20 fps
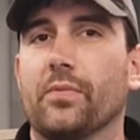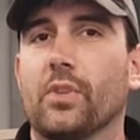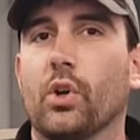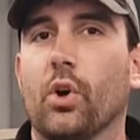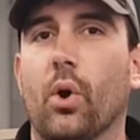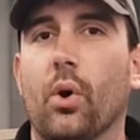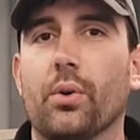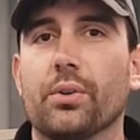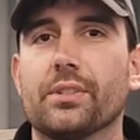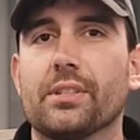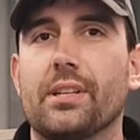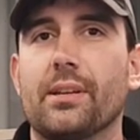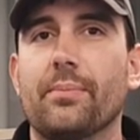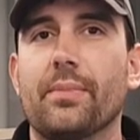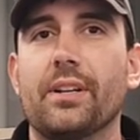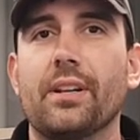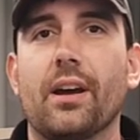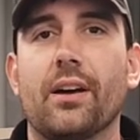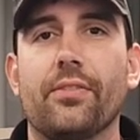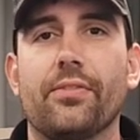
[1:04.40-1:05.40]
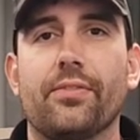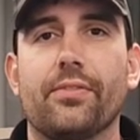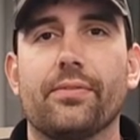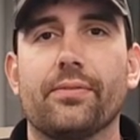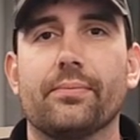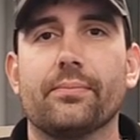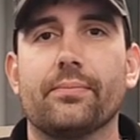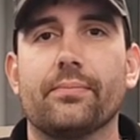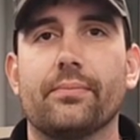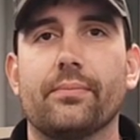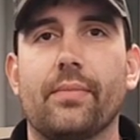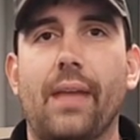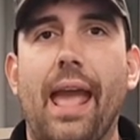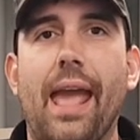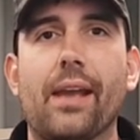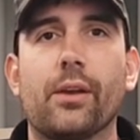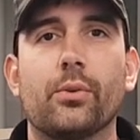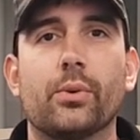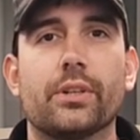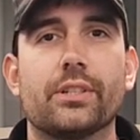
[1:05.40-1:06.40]
caused him enough
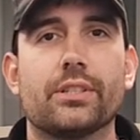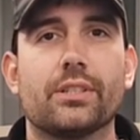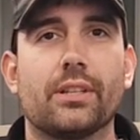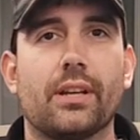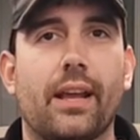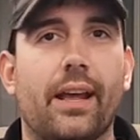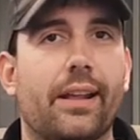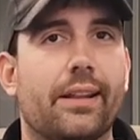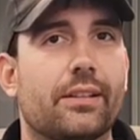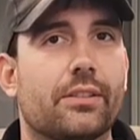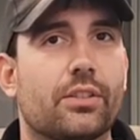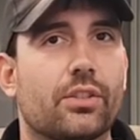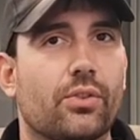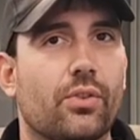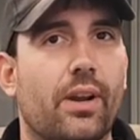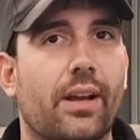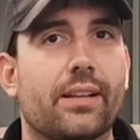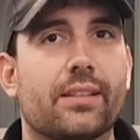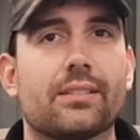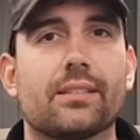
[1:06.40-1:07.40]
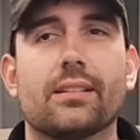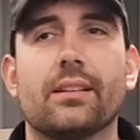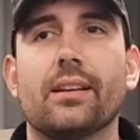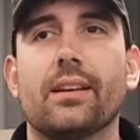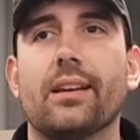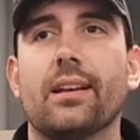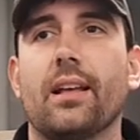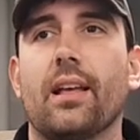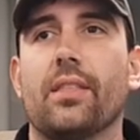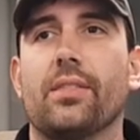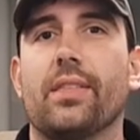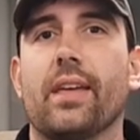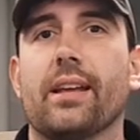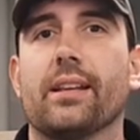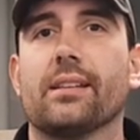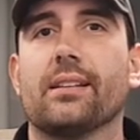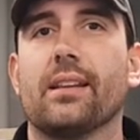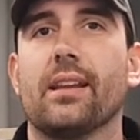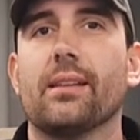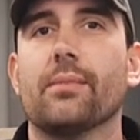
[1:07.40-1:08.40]
anguish and stress
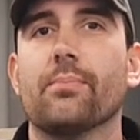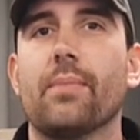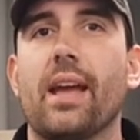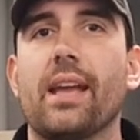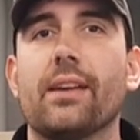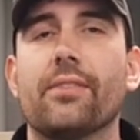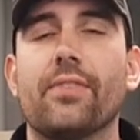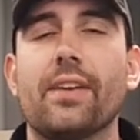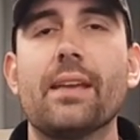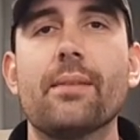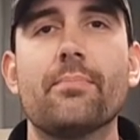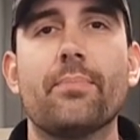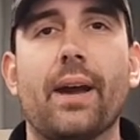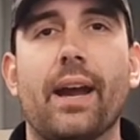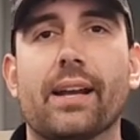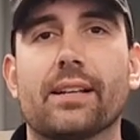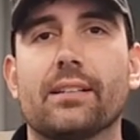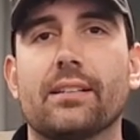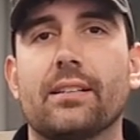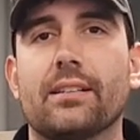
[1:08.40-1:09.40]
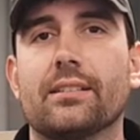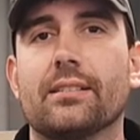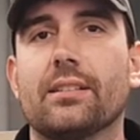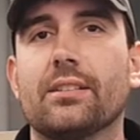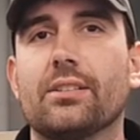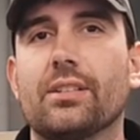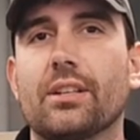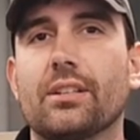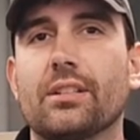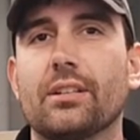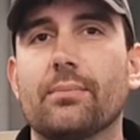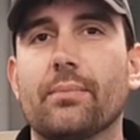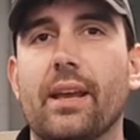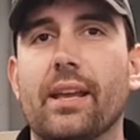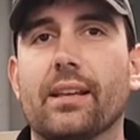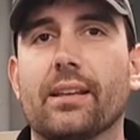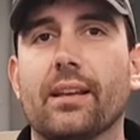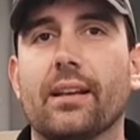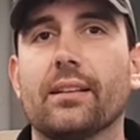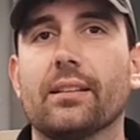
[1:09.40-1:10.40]
that it may have impacted his decision
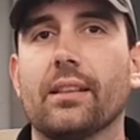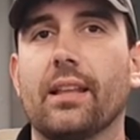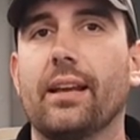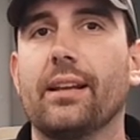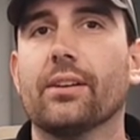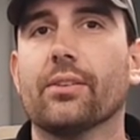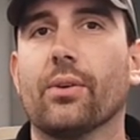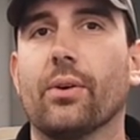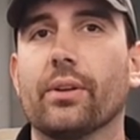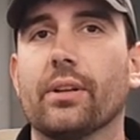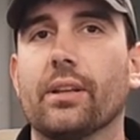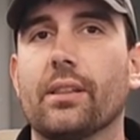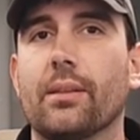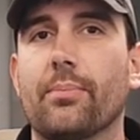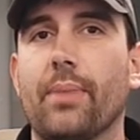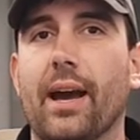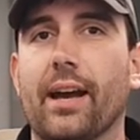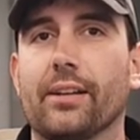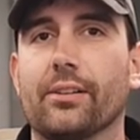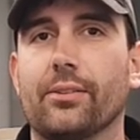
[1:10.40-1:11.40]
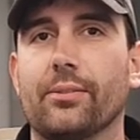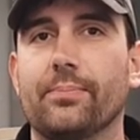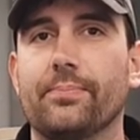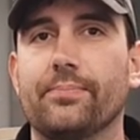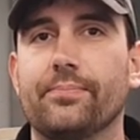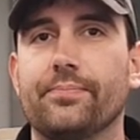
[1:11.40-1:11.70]
making later on in the battle.